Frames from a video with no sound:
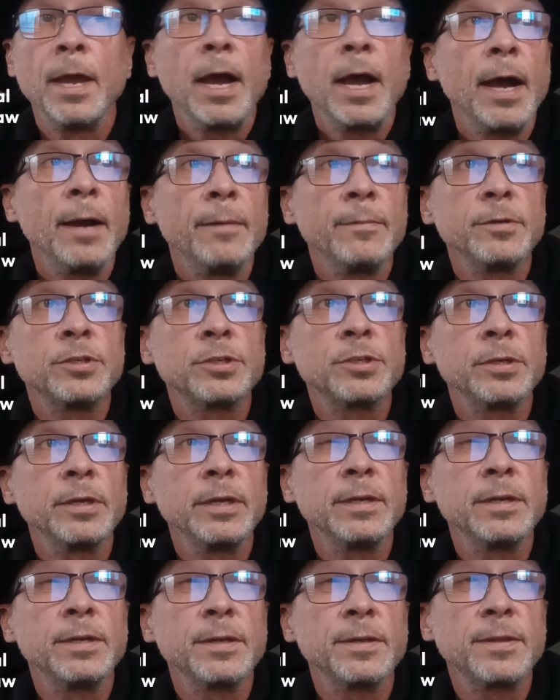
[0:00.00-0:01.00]
I was
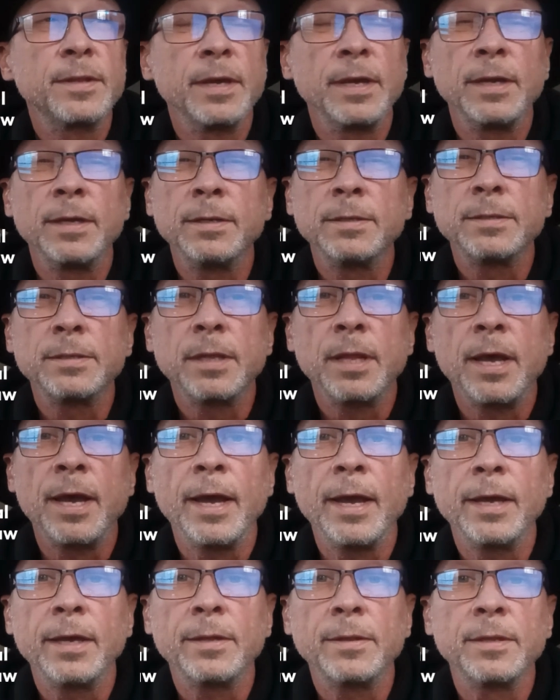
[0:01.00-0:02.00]
treated to things
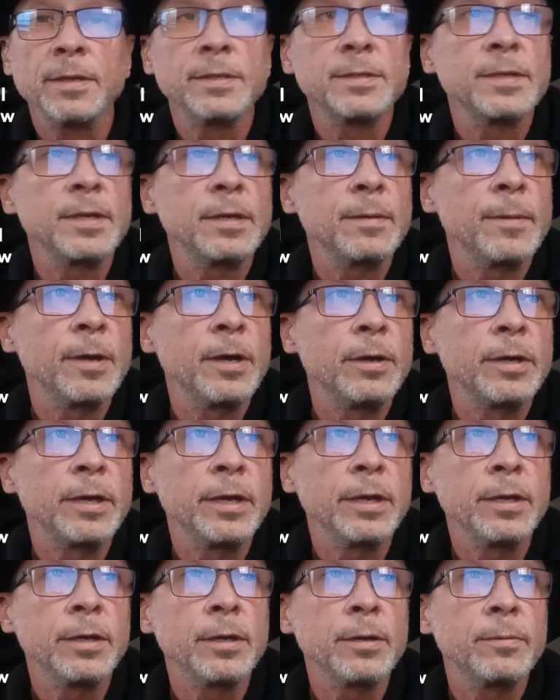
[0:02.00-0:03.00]
like this email
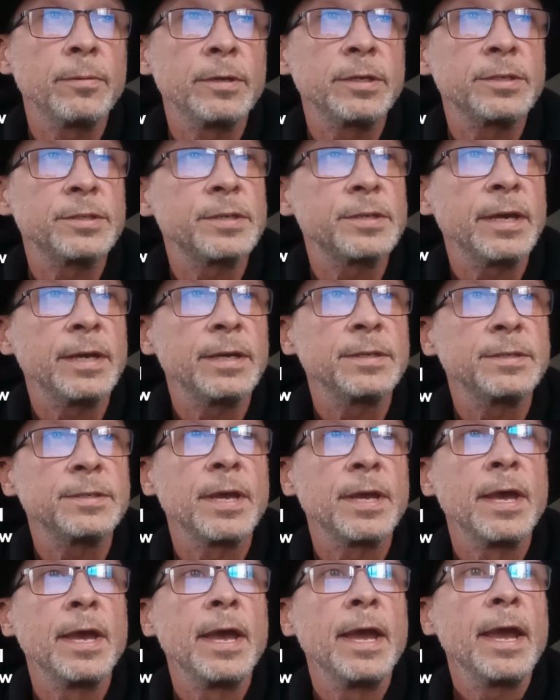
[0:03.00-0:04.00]
here, which says,
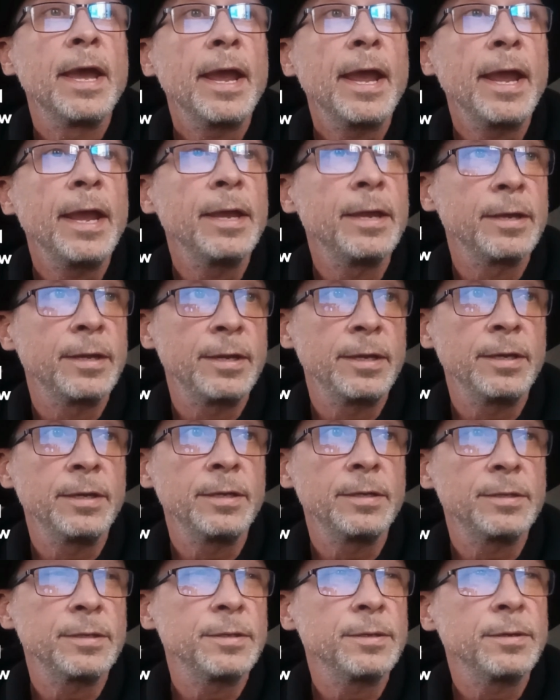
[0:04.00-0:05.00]
"Hey,
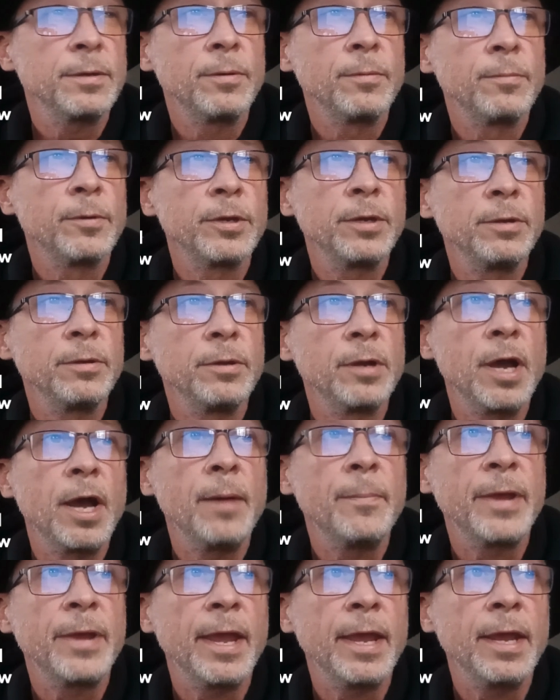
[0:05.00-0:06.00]
idiot, were you
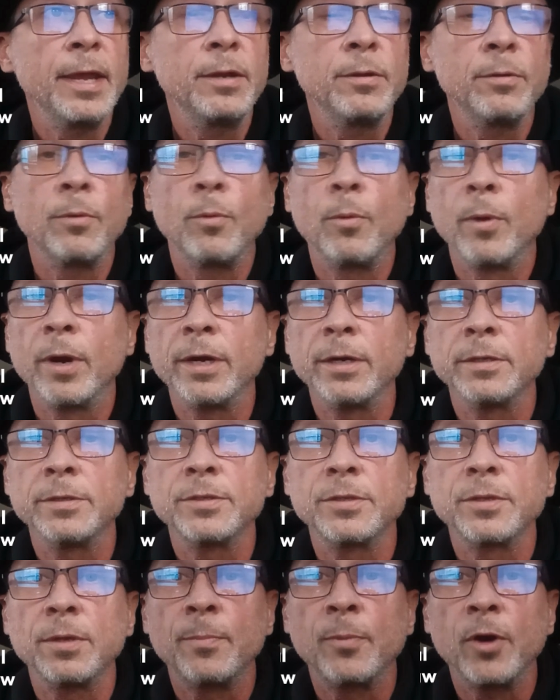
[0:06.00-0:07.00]
not paid?
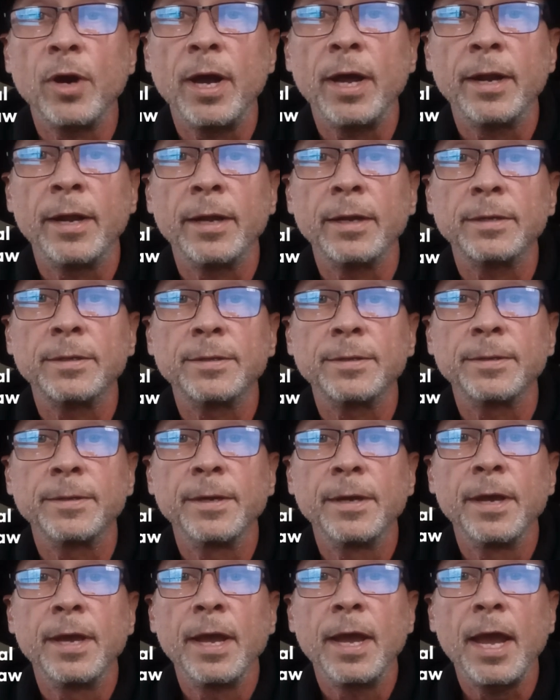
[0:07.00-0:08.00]
Where's the product?"
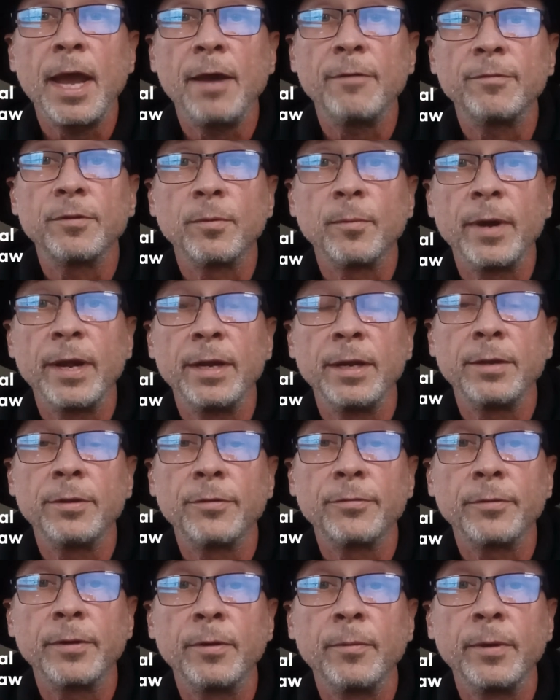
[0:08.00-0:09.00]
After waiting
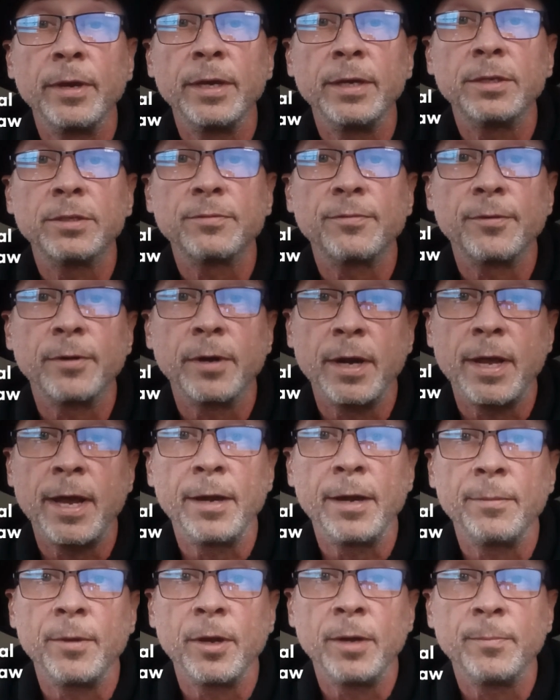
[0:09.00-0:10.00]
3 weeks for an
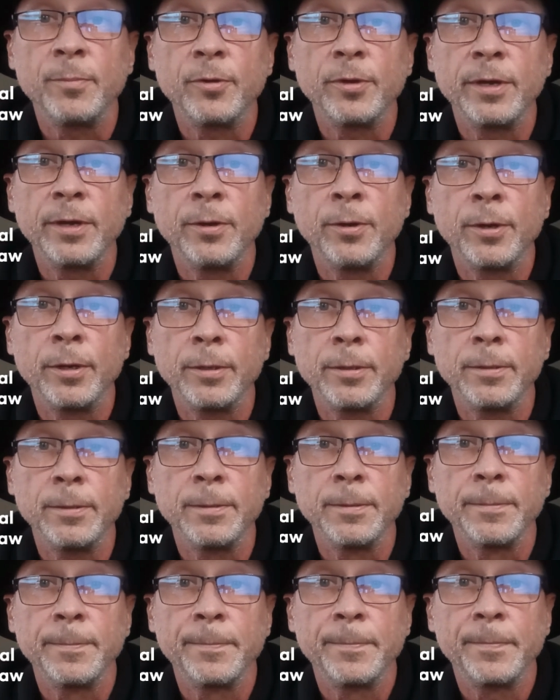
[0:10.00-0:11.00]
item on pre-order.
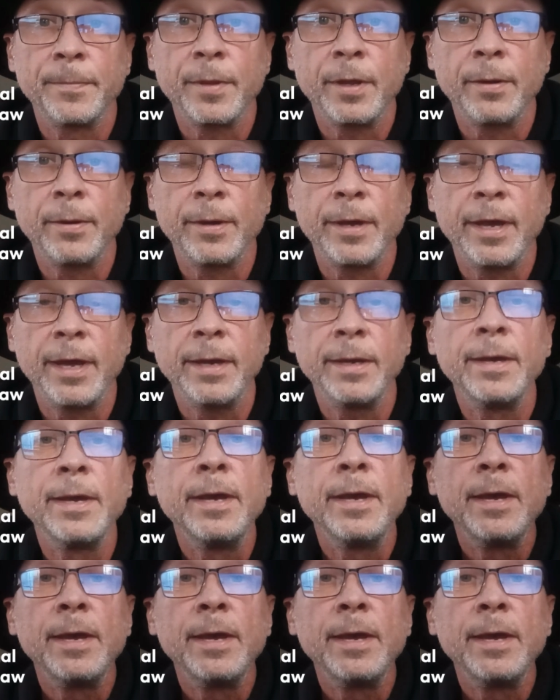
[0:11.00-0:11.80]
Okay.